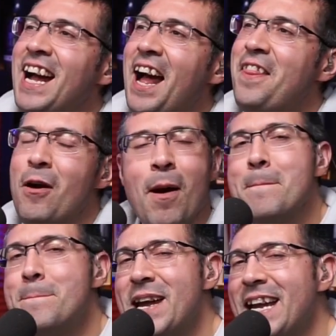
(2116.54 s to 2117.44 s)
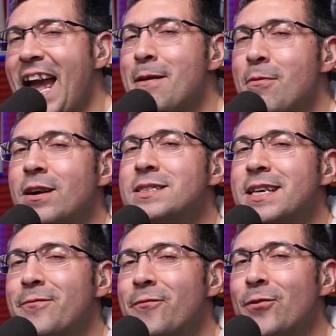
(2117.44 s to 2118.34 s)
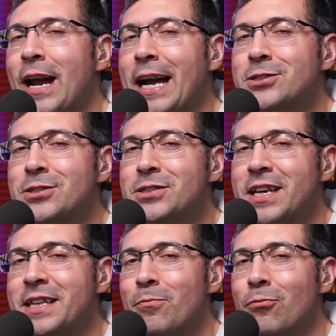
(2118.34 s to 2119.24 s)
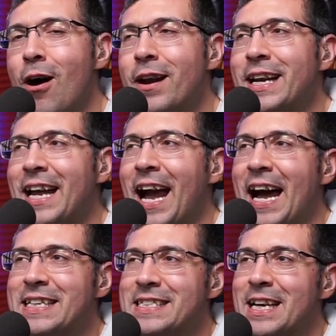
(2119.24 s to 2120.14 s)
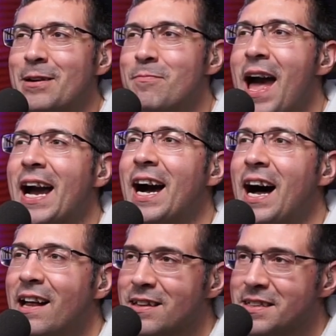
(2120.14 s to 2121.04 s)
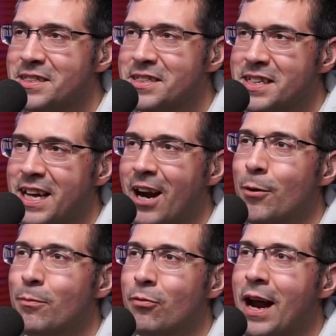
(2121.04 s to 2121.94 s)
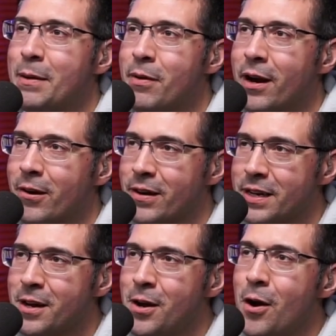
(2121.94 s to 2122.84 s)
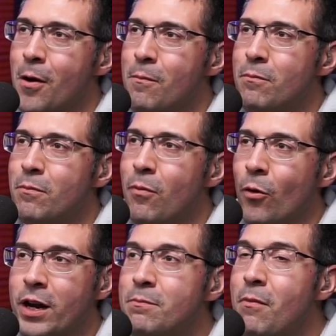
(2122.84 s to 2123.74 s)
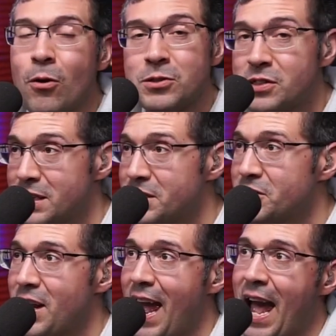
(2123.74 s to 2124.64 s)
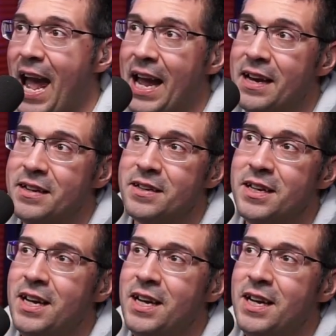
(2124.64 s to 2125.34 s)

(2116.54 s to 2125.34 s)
They went big game hunting in free agency, and they brought in guys like Matt Collins and Garrett Bradbury and Morgan Moses, and